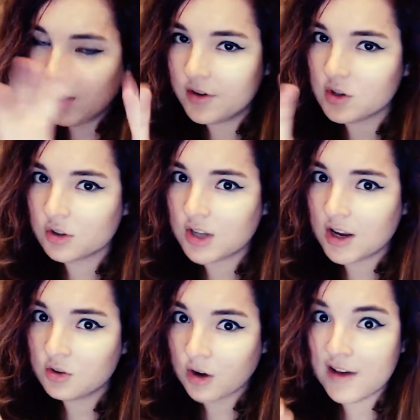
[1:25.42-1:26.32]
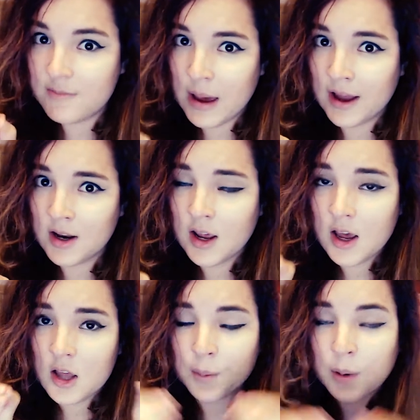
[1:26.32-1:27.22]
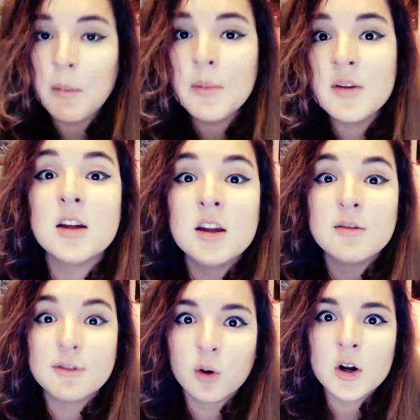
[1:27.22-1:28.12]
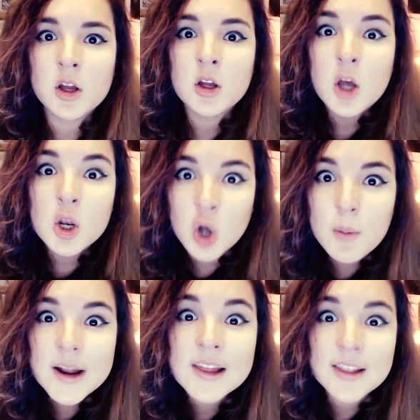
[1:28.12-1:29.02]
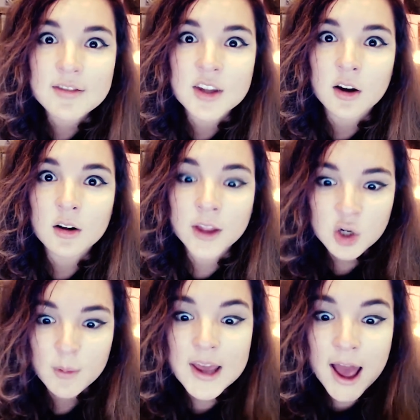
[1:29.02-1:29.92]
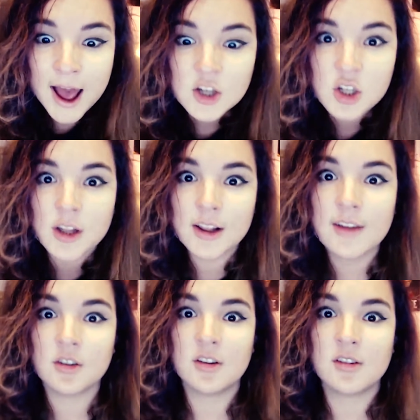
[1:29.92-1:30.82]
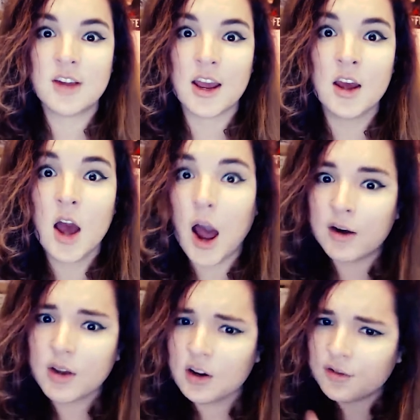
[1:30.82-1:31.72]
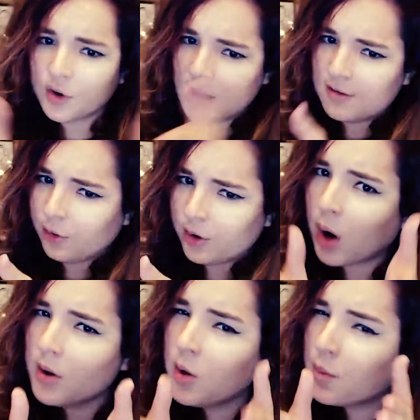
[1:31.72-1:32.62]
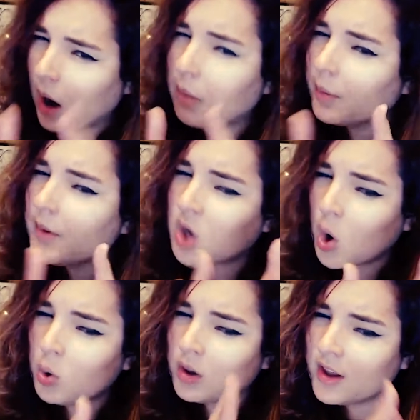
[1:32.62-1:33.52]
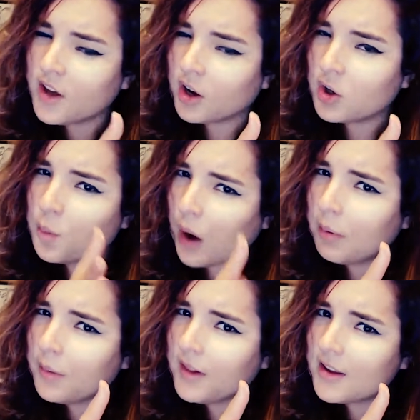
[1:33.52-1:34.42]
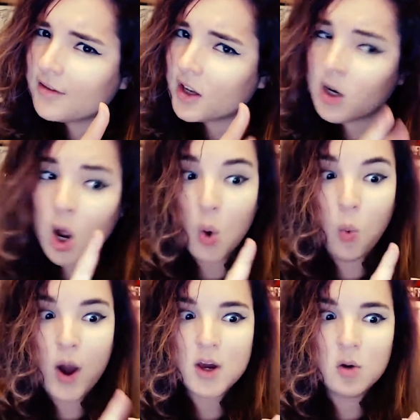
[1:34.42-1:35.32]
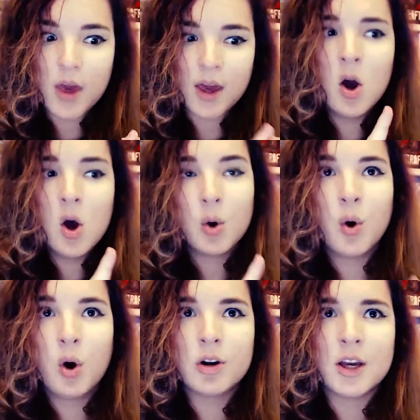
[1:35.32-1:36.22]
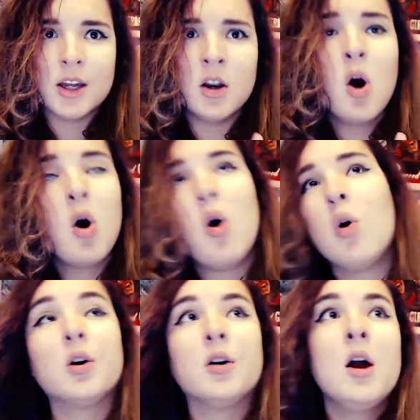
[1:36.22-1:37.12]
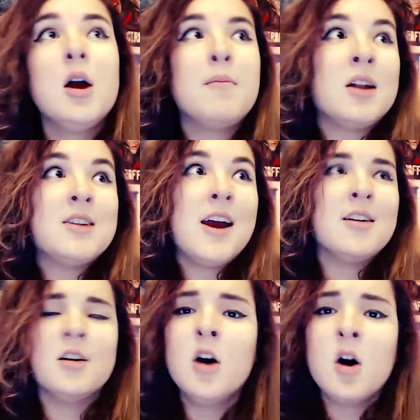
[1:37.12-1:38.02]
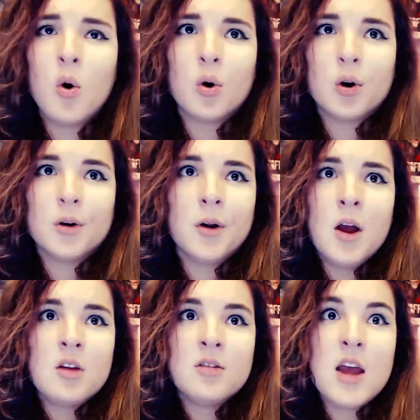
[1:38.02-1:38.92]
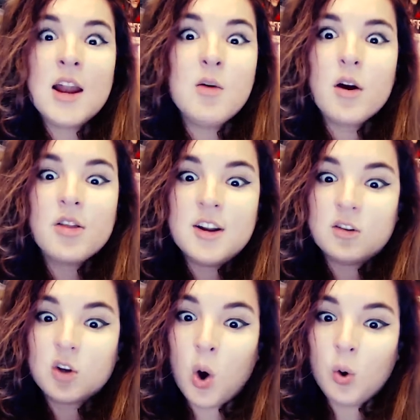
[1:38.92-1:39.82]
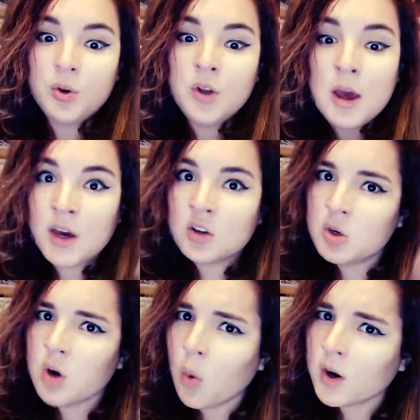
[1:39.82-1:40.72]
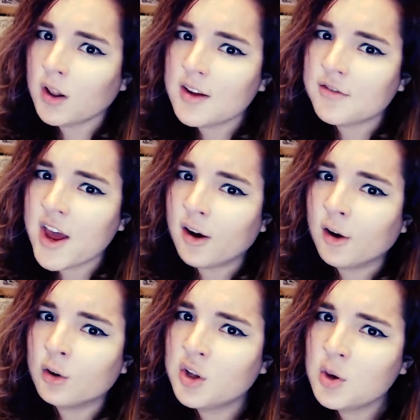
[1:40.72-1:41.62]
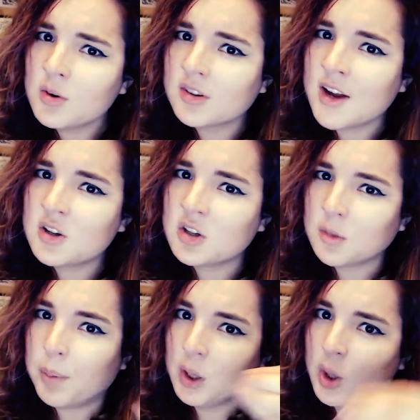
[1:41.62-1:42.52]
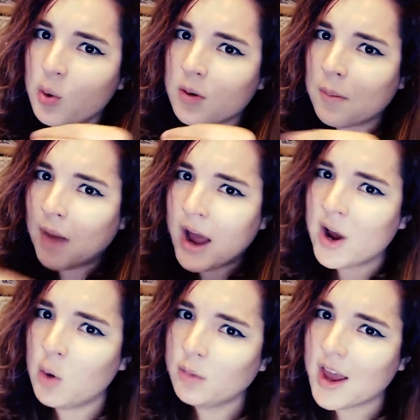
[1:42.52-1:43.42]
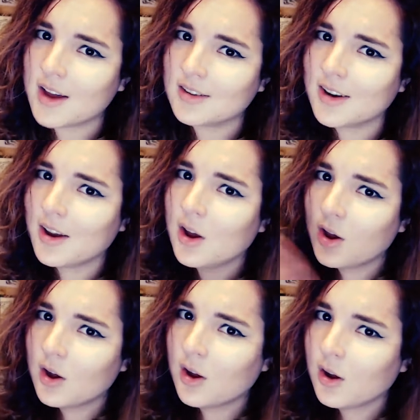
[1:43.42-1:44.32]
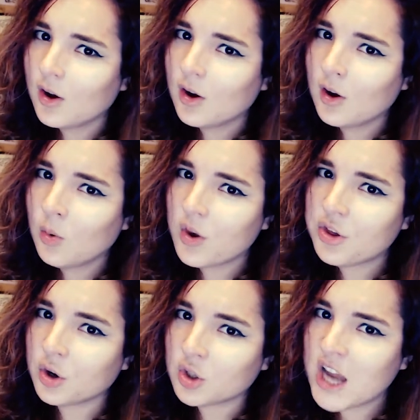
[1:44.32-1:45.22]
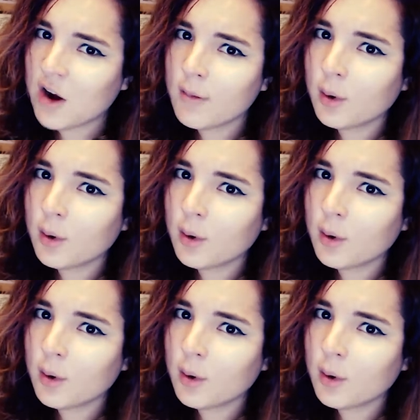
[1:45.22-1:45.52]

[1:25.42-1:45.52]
in your state drive bad. The problem is in Florida, nobody lives here. Like nobody actually lives in the state. I don't care if you're in Florida, you probably don't live here. You probably live in Wyoming or Oregon or Montana or anywhere that it's cold because you don't want to live there. So you decide to pollute my homeland with your terrible